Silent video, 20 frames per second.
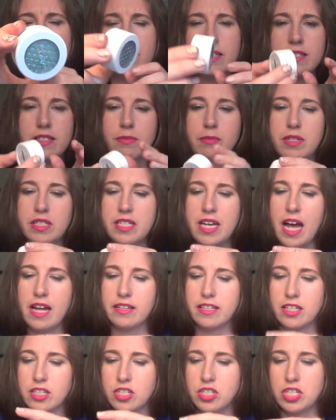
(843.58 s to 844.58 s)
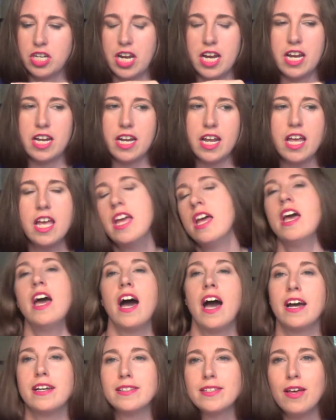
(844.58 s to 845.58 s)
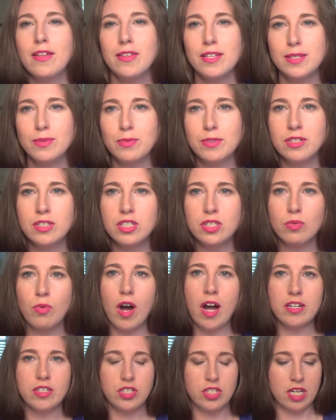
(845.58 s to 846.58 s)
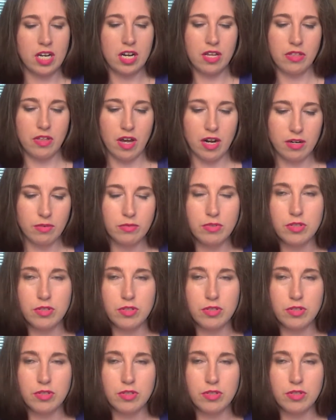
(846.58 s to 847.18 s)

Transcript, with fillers: it is a metallic shade. I saw this one swatched and I thought it